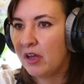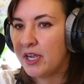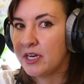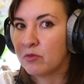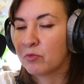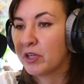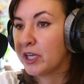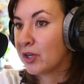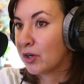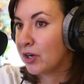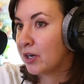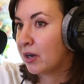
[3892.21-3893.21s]
in really
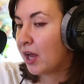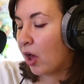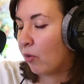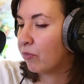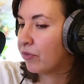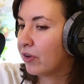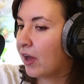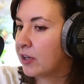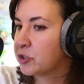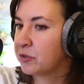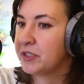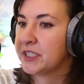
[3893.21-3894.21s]
good, helpful,
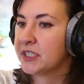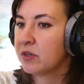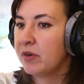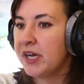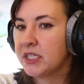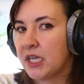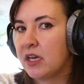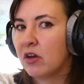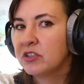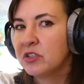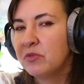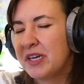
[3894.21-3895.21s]
altruistic ways, and
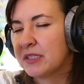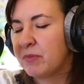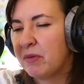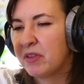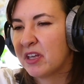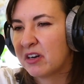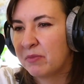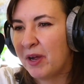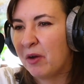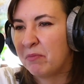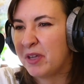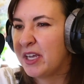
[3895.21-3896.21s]
also ways maybe that are
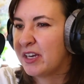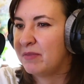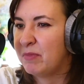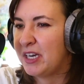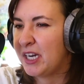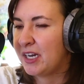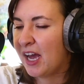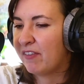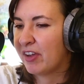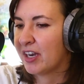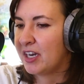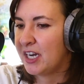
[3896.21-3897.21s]
about me and me
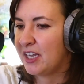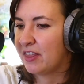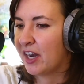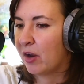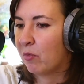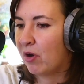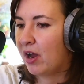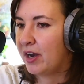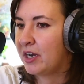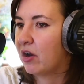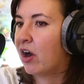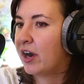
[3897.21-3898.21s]
having a need that I
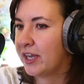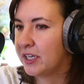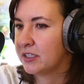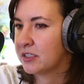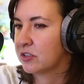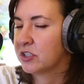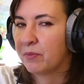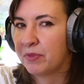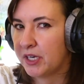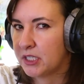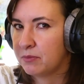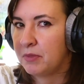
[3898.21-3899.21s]
want an audience or
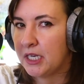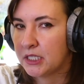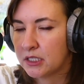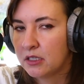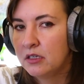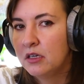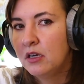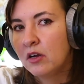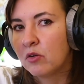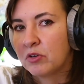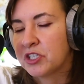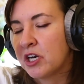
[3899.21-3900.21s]
something to meet,
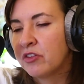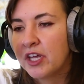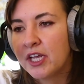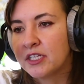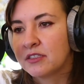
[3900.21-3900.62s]
which I don't think